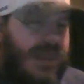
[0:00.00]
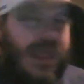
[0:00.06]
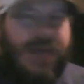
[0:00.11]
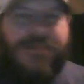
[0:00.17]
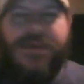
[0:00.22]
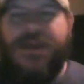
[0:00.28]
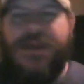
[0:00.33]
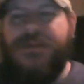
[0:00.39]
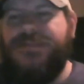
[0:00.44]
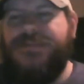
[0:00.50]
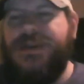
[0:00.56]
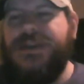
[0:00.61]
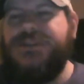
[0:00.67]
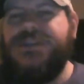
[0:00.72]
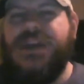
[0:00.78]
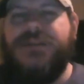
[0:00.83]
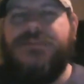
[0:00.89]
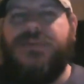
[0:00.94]
met
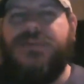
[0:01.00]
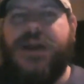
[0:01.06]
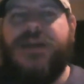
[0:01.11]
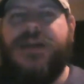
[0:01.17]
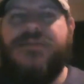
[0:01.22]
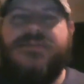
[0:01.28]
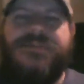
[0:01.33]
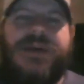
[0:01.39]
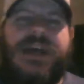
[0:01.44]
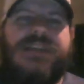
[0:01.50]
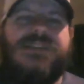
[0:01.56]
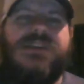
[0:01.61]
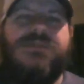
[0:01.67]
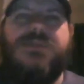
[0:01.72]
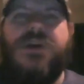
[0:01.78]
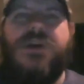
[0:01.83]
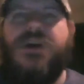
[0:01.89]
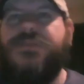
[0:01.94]
PJ Brown, the
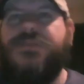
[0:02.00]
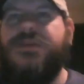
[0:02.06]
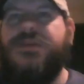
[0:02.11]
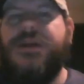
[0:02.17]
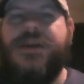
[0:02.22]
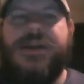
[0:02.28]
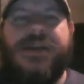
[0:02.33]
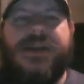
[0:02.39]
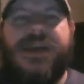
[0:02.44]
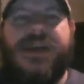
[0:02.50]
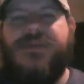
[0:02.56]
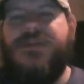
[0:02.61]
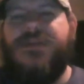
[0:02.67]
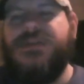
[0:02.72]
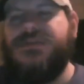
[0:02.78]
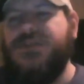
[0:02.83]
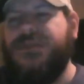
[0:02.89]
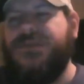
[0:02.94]
basketball player. He came
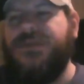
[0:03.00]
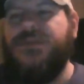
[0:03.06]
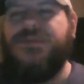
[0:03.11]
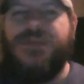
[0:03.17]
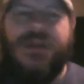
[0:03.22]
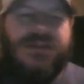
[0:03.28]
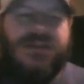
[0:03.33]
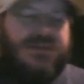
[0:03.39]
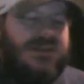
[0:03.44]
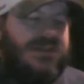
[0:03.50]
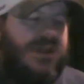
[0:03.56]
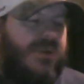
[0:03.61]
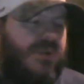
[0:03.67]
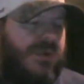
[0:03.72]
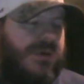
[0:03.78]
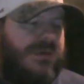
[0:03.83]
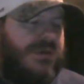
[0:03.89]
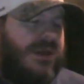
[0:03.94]
into a few places I
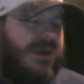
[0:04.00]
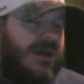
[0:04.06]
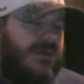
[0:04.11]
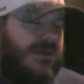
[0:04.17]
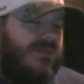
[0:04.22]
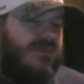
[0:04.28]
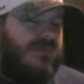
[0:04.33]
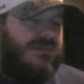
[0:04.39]
worked at.